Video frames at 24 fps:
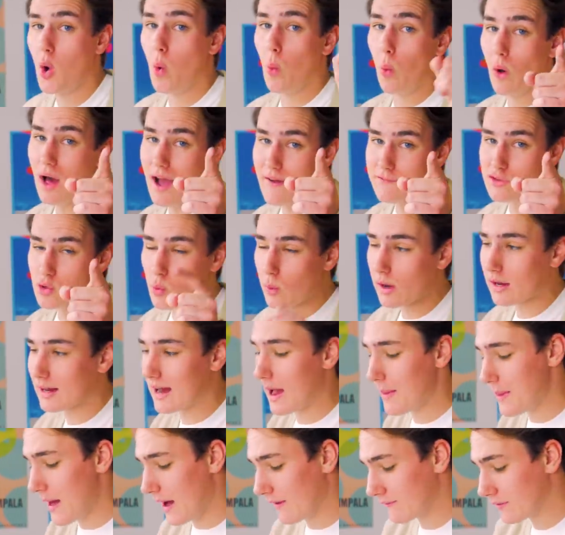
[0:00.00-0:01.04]
We'll have to work
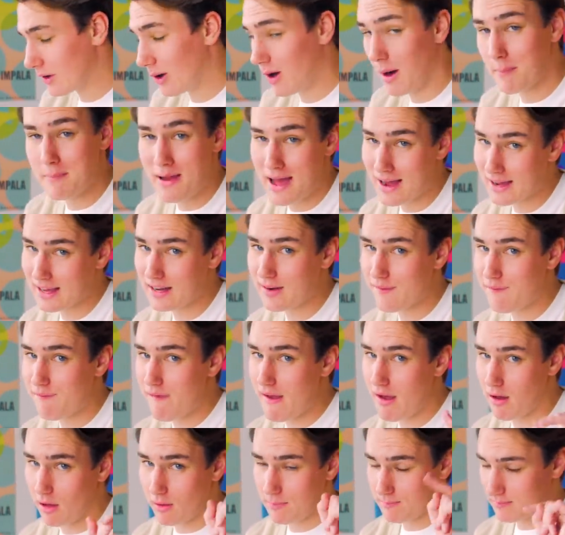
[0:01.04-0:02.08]
on that, though. I'm not gonna
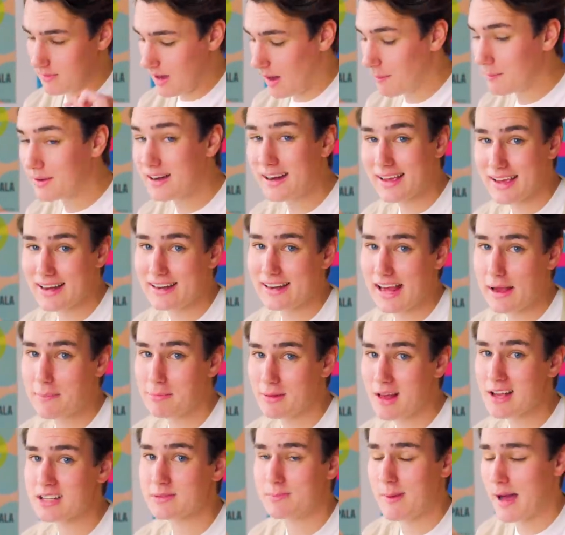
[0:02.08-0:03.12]
fail. I'm gonna get an A plus,